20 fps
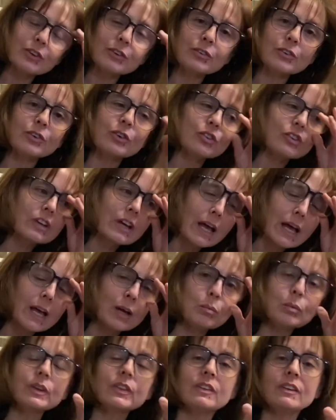first
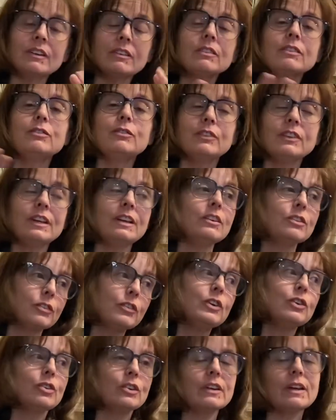time with these
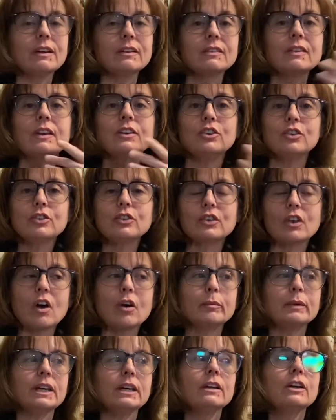few snakes that you saw
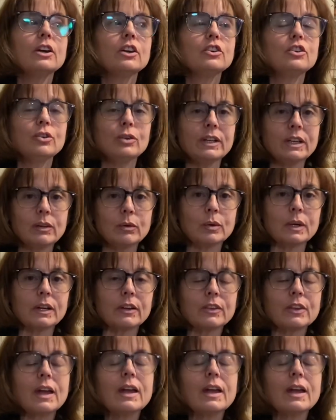me doing it with.